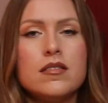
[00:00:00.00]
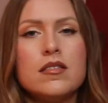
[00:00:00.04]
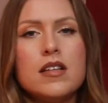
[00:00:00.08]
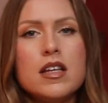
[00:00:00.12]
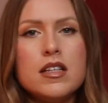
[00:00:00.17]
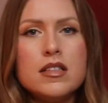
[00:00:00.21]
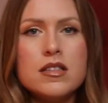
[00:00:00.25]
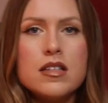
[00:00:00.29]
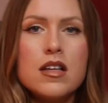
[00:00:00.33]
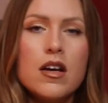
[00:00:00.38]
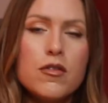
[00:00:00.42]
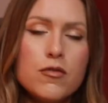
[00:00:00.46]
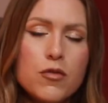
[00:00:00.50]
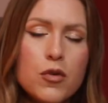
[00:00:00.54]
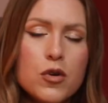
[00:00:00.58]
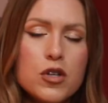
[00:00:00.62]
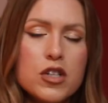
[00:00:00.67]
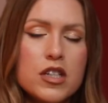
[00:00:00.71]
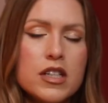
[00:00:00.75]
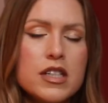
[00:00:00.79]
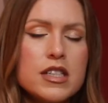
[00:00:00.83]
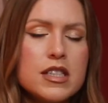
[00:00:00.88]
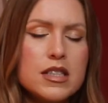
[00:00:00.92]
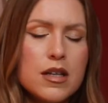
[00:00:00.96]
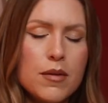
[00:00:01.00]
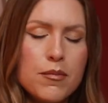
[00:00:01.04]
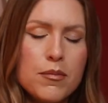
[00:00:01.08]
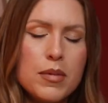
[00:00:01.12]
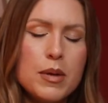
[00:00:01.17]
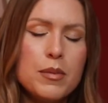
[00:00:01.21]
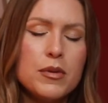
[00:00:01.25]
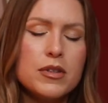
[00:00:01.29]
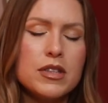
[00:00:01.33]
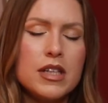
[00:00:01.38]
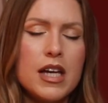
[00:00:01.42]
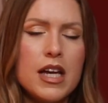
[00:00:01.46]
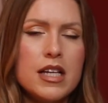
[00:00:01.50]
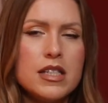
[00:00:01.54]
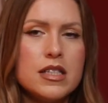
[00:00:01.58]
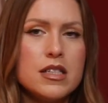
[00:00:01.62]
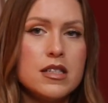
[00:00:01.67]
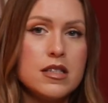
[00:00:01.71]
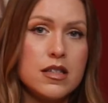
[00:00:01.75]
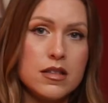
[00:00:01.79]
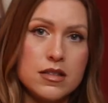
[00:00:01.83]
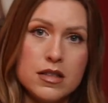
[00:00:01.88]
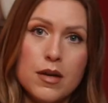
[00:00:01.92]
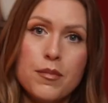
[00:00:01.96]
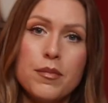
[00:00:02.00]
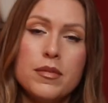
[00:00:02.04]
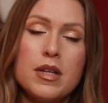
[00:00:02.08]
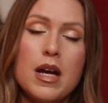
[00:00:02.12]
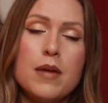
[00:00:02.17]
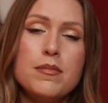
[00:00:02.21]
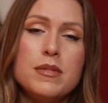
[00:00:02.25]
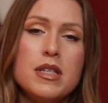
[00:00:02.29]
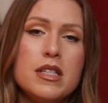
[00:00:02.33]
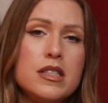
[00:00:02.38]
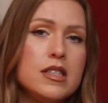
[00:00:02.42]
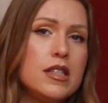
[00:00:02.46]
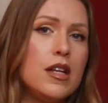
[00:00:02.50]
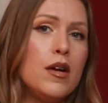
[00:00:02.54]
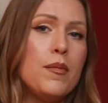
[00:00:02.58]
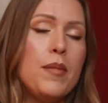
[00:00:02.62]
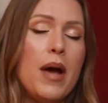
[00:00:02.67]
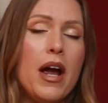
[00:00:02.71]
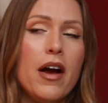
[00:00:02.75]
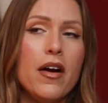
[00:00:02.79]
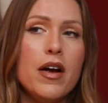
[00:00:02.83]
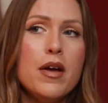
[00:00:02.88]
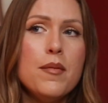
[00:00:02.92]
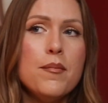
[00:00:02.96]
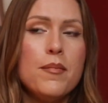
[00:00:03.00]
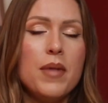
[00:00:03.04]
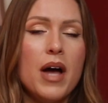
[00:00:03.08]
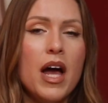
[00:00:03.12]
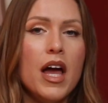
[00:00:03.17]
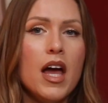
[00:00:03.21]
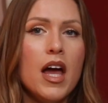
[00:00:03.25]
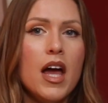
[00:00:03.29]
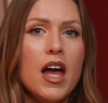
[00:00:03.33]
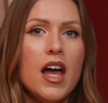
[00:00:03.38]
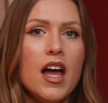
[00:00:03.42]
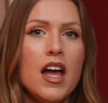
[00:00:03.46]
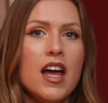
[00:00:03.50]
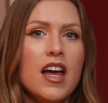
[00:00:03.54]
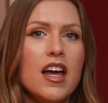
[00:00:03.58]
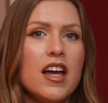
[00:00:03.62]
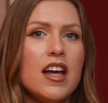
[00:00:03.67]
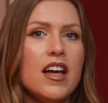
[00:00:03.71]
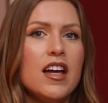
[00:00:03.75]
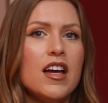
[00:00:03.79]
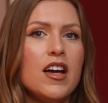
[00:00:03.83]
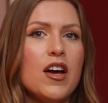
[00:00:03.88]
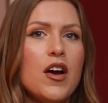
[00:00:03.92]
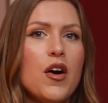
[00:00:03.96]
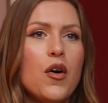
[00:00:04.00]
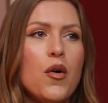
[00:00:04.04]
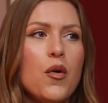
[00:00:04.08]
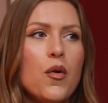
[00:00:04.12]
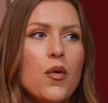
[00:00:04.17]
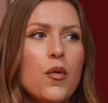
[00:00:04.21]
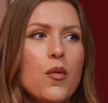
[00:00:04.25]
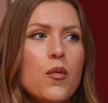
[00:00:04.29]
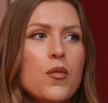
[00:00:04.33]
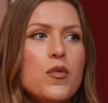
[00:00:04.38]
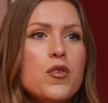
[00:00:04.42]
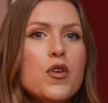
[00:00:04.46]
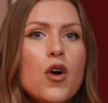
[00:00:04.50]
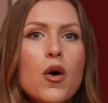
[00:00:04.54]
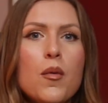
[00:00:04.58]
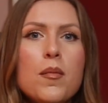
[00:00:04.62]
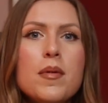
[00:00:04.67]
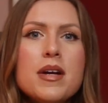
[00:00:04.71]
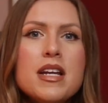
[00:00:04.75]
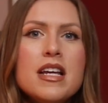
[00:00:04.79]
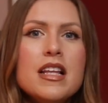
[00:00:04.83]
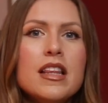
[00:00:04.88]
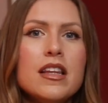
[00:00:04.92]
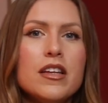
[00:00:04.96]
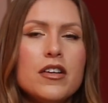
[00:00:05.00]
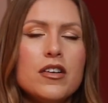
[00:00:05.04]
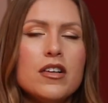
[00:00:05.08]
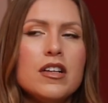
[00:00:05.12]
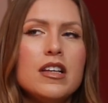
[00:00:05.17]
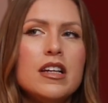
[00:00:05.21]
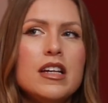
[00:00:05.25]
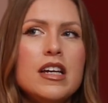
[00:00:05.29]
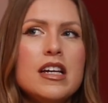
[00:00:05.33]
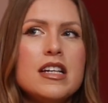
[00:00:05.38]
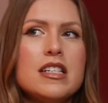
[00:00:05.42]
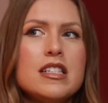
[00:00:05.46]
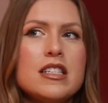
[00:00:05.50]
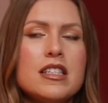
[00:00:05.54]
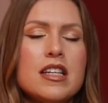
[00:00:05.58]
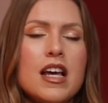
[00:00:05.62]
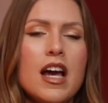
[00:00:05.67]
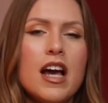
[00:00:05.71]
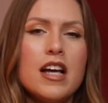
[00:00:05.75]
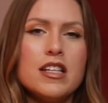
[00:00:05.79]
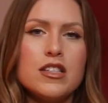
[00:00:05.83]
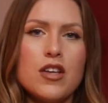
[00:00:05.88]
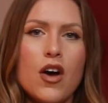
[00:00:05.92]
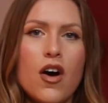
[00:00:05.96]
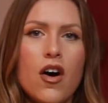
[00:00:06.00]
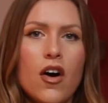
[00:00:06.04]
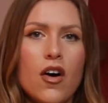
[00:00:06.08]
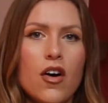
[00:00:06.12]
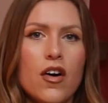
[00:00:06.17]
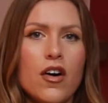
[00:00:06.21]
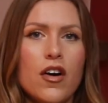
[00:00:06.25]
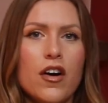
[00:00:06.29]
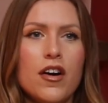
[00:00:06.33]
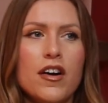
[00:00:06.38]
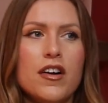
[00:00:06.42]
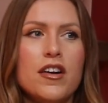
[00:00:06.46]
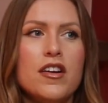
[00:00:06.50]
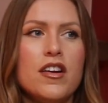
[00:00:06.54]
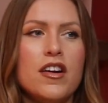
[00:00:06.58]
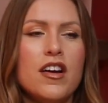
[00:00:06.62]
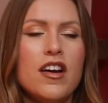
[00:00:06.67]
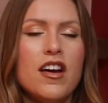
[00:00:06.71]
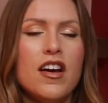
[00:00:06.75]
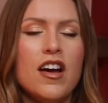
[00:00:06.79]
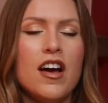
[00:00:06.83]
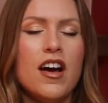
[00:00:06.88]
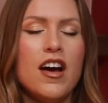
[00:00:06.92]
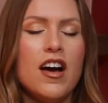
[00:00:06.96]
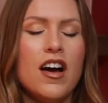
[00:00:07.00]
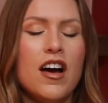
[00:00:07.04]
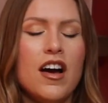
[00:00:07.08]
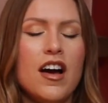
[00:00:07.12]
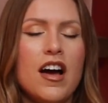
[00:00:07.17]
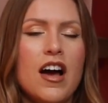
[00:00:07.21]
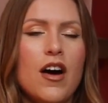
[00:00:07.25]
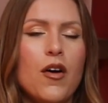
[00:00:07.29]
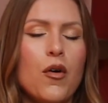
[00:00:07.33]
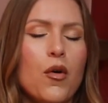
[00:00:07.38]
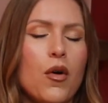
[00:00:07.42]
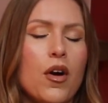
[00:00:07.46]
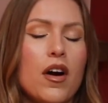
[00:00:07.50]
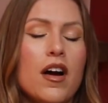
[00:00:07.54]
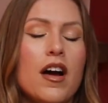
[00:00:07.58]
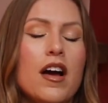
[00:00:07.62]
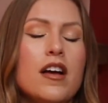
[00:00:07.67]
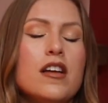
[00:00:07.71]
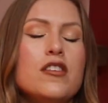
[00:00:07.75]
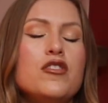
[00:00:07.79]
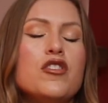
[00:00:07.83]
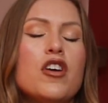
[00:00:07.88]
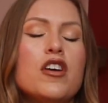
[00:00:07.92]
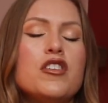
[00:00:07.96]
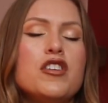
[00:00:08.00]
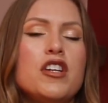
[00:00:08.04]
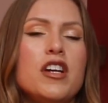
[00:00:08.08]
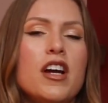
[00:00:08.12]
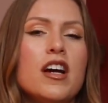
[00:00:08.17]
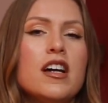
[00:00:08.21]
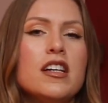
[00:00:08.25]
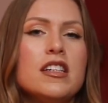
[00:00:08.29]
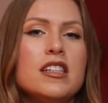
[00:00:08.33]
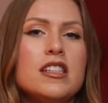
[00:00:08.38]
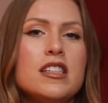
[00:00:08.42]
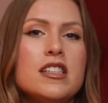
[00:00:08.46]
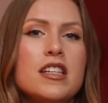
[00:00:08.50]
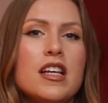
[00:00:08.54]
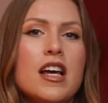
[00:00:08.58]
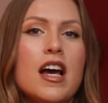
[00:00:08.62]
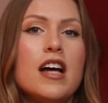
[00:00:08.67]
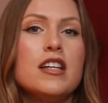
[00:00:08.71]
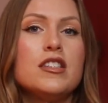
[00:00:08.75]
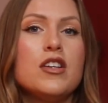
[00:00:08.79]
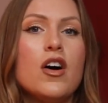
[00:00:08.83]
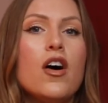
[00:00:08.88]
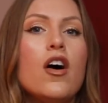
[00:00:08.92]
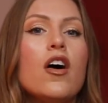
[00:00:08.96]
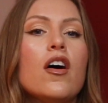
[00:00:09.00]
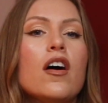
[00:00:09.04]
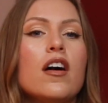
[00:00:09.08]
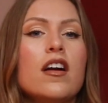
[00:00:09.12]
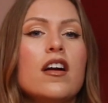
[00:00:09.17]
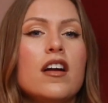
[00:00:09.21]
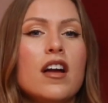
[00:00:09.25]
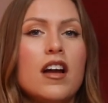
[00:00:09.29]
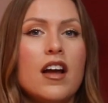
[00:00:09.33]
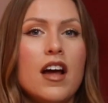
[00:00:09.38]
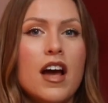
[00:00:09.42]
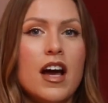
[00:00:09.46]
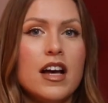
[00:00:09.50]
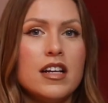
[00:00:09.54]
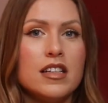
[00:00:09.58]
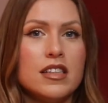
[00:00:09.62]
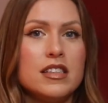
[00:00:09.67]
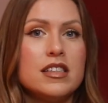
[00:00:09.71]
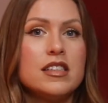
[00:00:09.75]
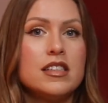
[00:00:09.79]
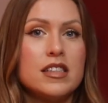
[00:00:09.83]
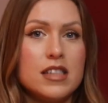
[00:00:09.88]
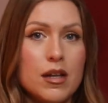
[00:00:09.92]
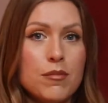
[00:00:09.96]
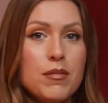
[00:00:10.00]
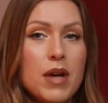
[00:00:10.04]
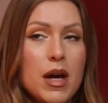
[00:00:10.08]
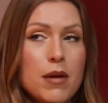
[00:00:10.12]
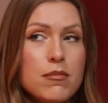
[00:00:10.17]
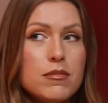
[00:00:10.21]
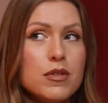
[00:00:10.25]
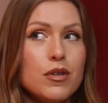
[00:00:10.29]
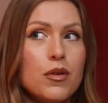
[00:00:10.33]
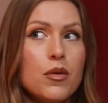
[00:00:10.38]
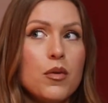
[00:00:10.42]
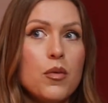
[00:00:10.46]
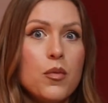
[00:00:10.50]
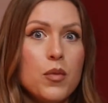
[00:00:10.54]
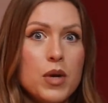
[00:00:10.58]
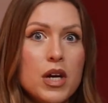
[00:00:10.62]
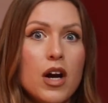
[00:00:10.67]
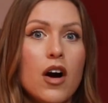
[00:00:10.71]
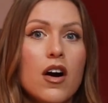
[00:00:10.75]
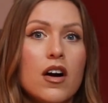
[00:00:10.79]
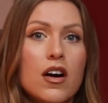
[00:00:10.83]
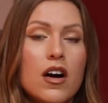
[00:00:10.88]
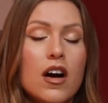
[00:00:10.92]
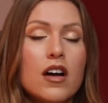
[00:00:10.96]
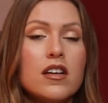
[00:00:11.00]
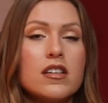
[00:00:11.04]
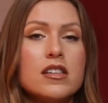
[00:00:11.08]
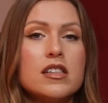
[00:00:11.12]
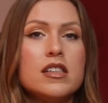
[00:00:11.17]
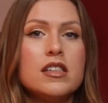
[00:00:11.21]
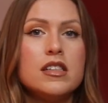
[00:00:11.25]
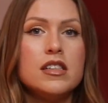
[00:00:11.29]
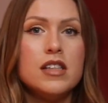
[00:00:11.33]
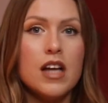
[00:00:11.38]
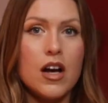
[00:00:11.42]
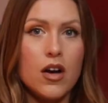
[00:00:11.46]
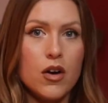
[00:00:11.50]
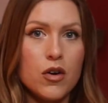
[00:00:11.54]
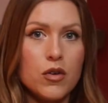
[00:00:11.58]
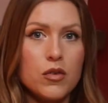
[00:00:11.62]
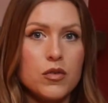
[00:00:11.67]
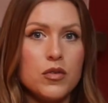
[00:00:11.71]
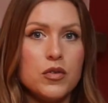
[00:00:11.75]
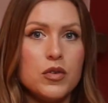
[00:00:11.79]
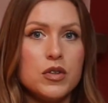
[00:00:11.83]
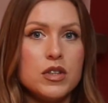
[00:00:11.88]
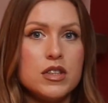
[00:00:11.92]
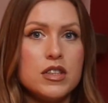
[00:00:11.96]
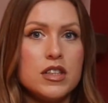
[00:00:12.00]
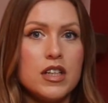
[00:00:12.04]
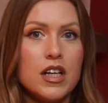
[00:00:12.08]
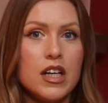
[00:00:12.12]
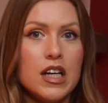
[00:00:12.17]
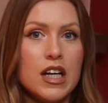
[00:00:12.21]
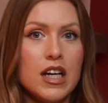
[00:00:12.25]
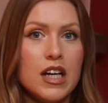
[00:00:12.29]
and unfortunately some people's cases, sometimes it's their parent, but nobody literally is as hard or judging us as hard as sometimes we are ourselves.